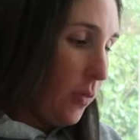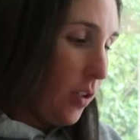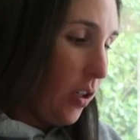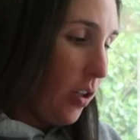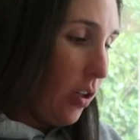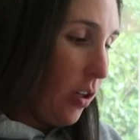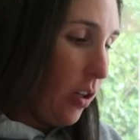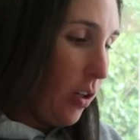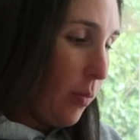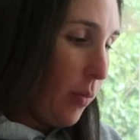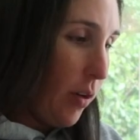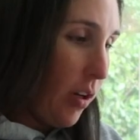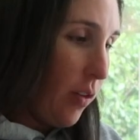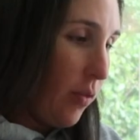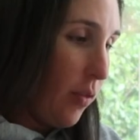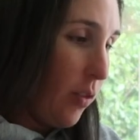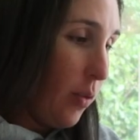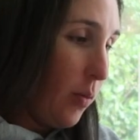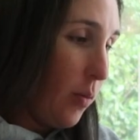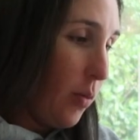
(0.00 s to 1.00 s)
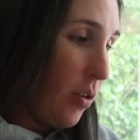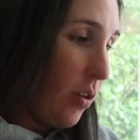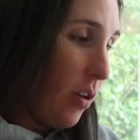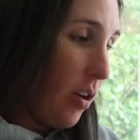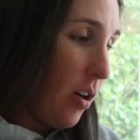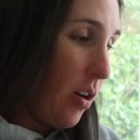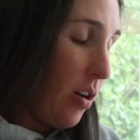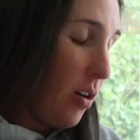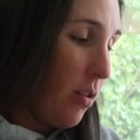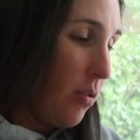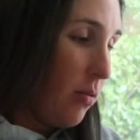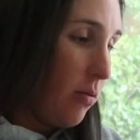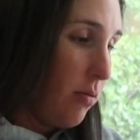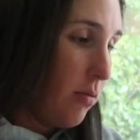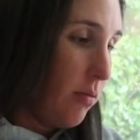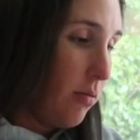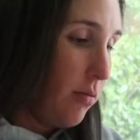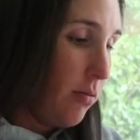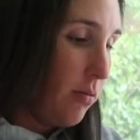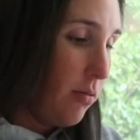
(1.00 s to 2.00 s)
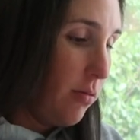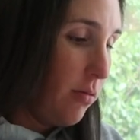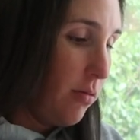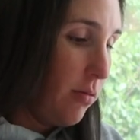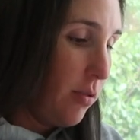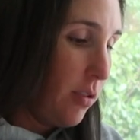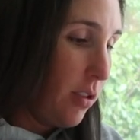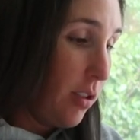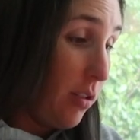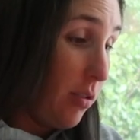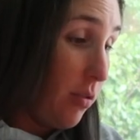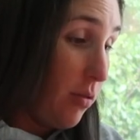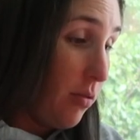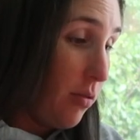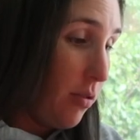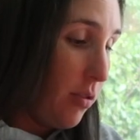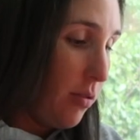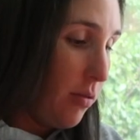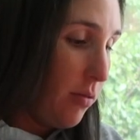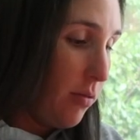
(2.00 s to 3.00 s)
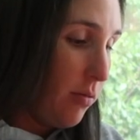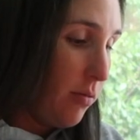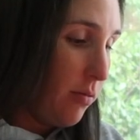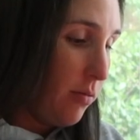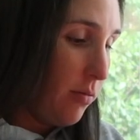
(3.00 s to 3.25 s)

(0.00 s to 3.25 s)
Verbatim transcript: I think I'm having one now. I don't know.